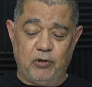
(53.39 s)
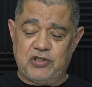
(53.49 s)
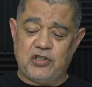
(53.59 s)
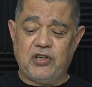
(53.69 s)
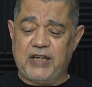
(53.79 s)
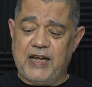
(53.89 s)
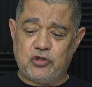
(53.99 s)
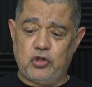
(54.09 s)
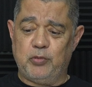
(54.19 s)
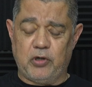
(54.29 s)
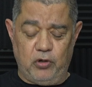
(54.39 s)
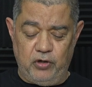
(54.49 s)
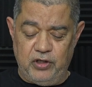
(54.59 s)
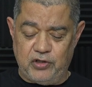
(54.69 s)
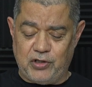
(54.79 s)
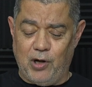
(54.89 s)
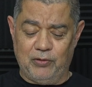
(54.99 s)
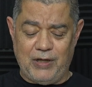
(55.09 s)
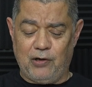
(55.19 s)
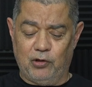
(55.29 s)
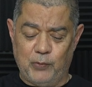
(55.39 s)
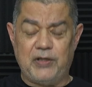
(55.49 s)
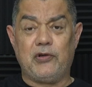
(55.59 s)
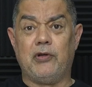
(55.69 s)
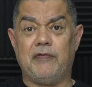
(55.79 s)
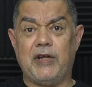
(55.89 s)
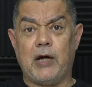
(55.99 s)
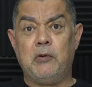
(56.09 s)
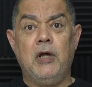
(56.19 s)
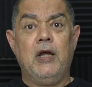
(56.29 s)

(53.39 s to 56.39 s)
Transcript: because it's going to get super annoying just holding that all the way through the video.